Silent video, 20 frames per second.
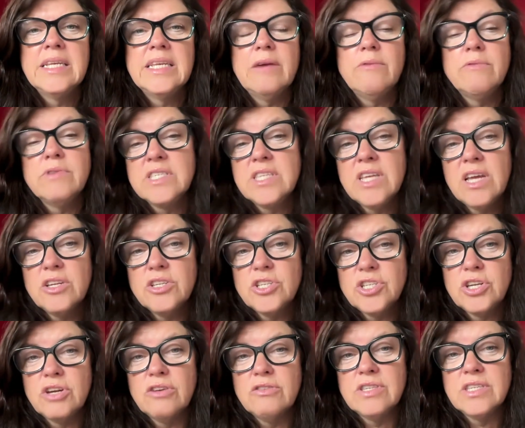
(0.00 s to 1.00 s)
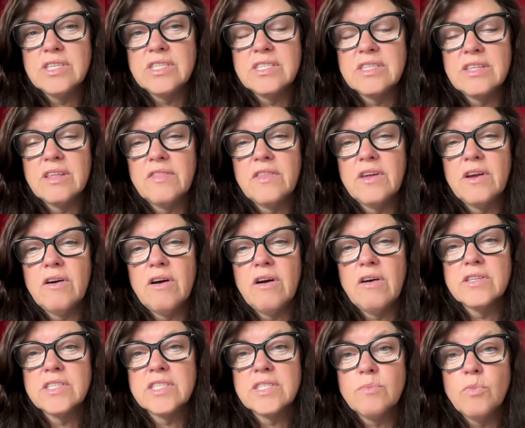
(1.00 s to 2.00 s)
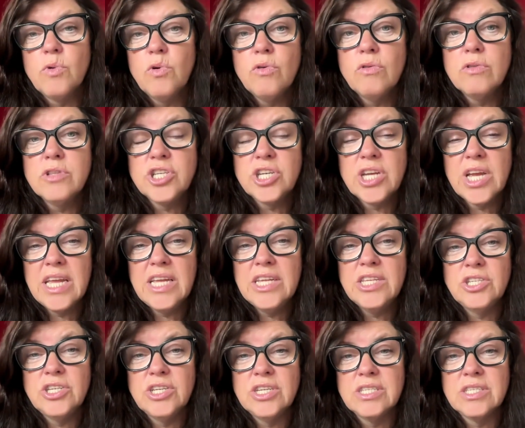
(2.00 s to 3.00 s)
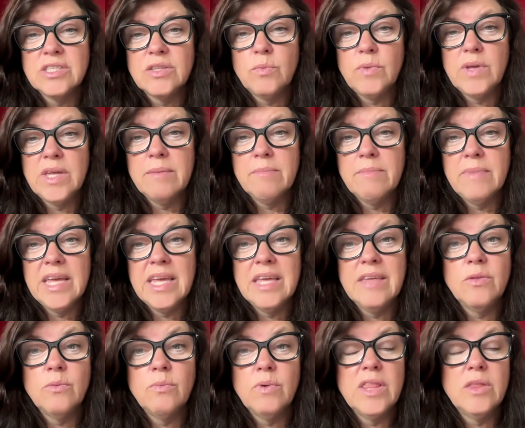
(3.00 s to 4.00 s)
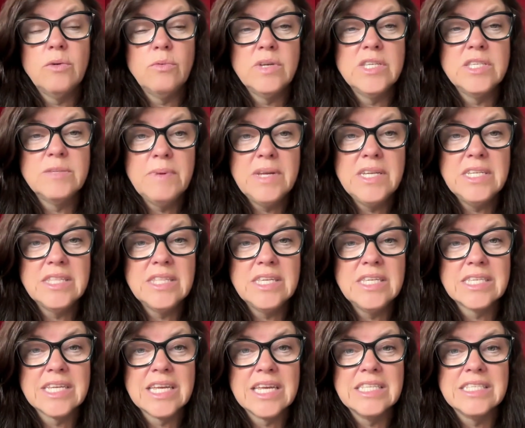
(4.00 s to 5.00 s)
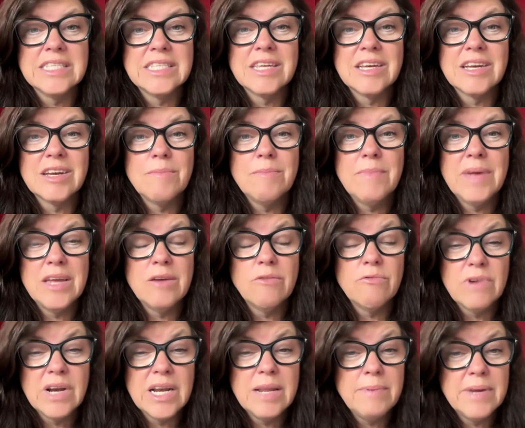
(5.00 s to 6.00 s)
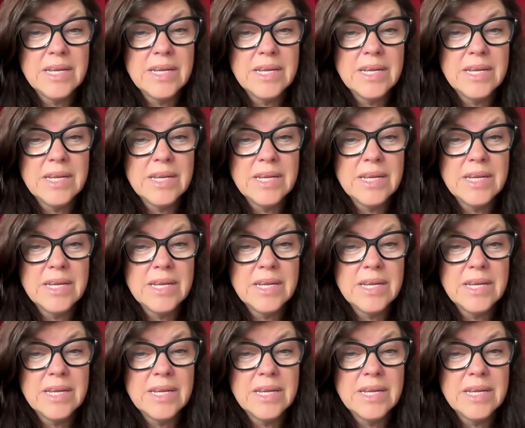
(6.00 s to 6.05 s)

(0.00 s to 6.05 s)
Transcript: Now, research shows us that there are small changes that we can make in the way that we speak to these kids that can make a really